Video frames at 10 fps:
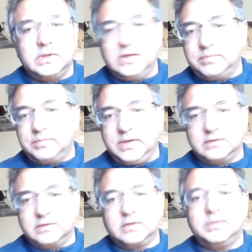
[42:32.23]
Its being
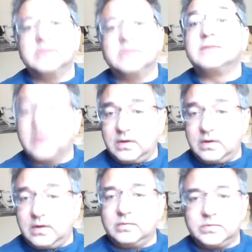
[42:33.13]
is going to be this
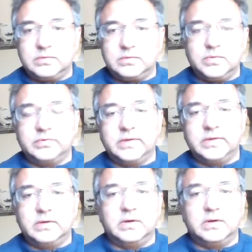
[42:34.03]
care, which will emerge
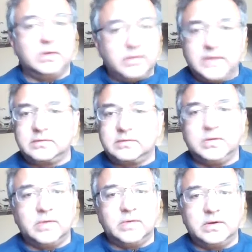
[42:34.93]
later, and all that's going
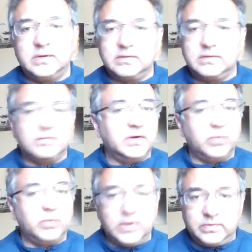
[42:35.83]
to be grounded in this
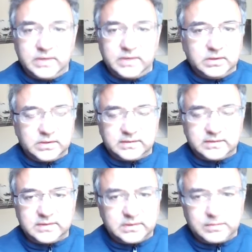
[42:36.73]
very weird thing called
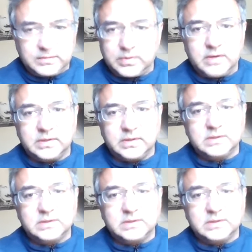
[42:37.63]
ecstatic temporality,